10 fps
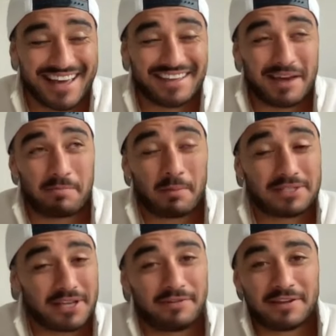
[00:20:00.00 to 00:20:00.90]
yeah, probably
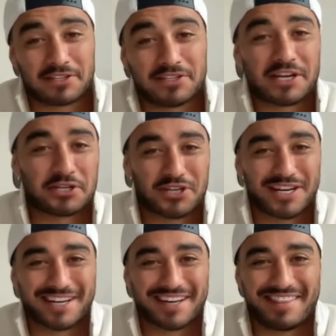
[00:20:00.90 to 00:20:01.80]
defense is
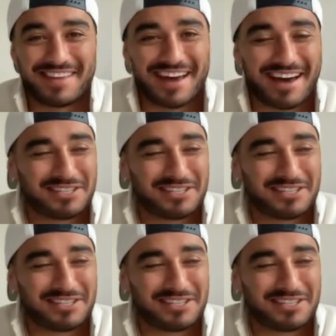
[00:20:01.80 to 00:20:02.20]
secondary in the uh,